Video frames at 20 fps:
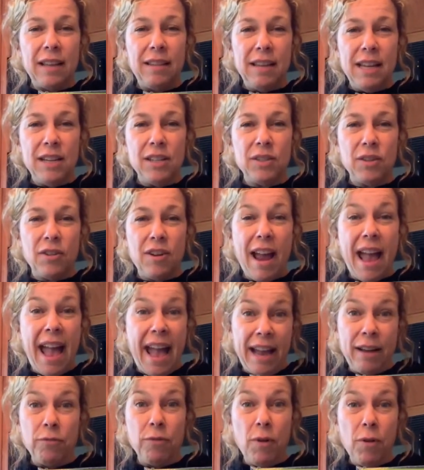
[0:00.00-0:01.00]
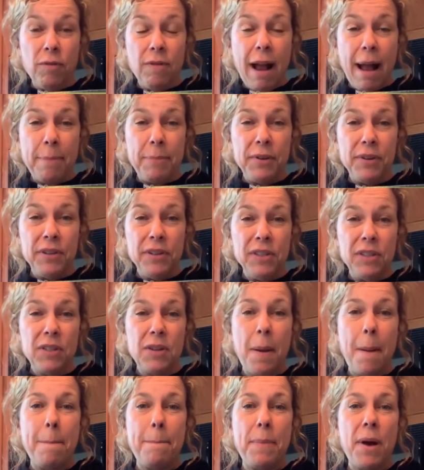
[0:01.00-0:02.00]
These are egg roll wrappers,
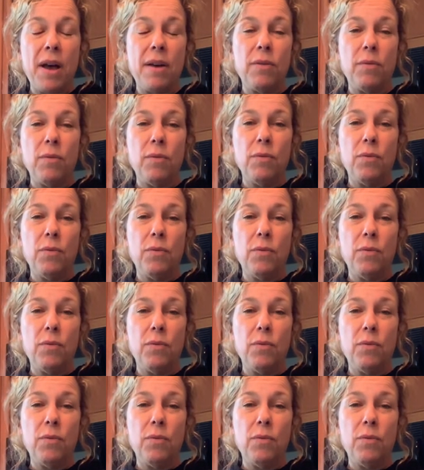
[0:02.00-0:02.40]
but